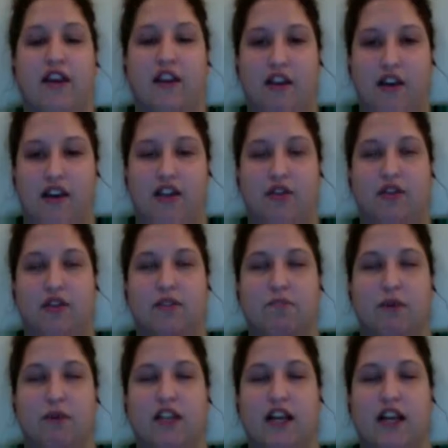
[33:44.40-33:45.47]
so it's
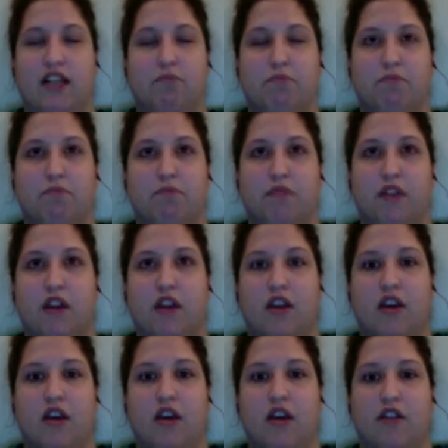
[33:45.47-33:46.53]
both sides
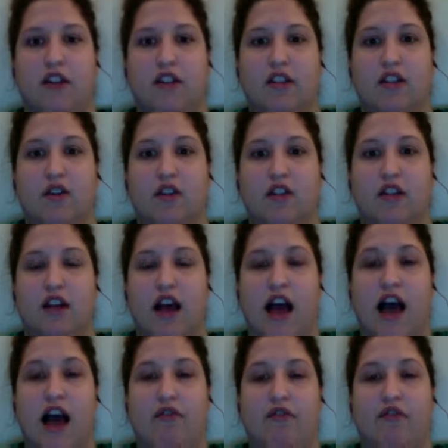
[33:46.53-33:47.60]
of it. So it's
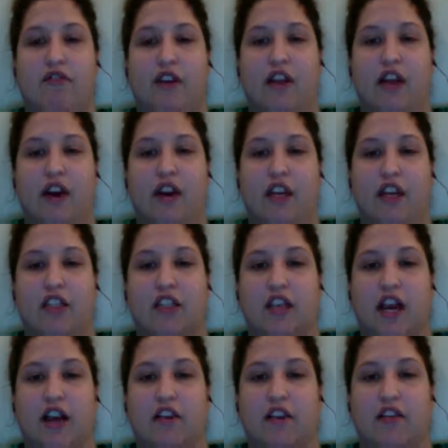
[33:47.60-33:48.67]
half of it on each side.